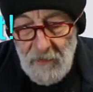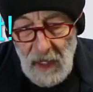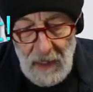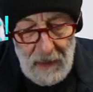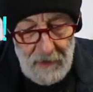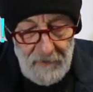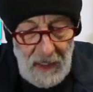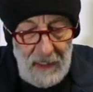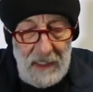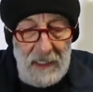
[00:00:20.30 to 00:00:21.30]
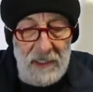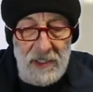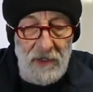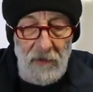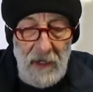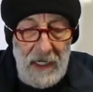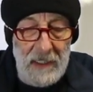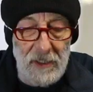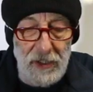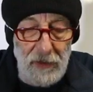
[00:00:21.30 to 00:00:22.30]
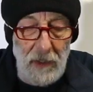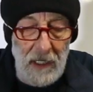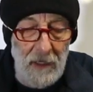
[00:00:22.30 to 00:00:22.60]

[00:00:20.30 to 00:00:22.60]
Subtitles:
Yeah, so the rain issue.